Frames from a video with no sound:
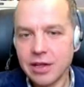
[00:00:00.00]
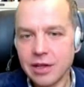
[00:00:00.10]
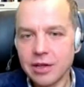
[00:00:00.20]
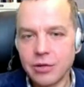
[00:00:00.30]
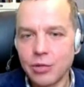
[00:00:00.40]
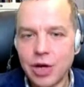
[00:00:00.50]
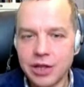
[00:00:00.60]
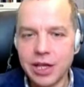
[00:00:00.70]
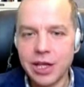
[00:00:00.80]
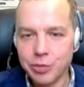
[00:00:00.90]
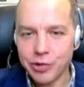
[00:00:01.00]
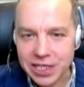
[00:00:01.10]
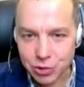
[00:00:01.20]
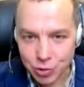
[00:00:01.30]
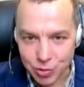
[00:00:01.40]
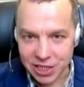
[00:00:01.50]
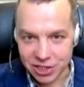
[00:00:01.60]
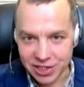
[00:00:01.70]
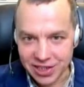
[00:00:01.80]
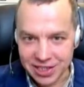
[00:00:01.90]
well, they cannot protest too
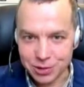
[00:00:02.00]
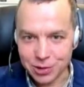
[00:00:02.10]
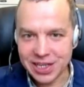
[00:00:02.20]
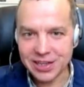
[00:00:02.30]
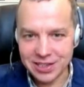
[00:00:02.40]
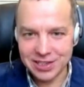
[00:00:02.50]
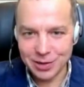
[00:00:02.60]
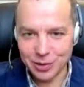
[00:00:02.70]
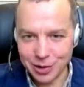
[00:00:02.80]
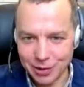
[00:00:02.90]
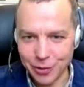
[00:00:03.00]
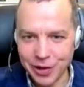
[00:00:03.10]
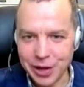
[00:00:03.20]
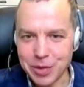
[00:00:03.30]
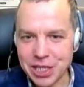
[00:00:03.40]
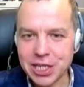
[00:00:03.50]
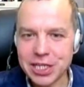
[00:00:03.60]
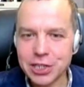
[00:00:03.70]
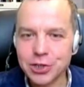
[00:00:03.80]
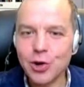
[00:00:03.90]
much. As you said, it's uh, very much
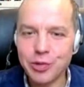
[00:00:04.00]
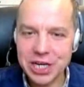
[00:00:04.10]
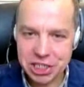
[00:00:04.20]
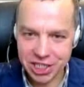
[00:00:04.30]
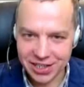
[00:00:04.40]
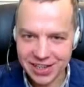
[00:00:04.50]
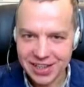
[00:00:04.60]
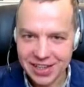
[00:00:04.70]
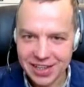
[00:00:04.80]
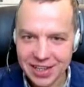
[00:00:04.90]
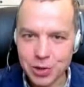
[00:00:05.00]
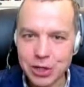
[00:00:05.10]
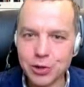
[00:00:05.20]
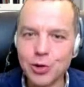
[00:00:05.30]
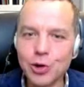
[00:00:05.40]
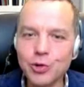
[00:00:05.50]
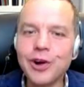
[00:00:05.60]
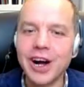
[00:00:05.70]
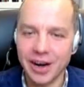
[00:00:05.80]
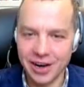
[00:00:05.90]
controlled pressure. You cannot go too
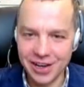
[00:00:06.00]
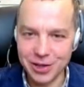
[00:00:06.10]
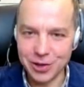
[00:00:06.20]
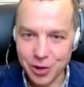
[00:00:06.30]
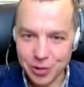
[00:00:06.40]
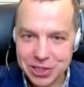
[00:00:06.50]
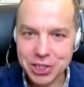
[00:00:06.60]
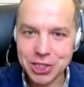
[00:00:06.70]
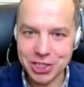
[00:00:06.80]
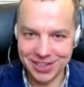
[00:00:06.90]
far in your position.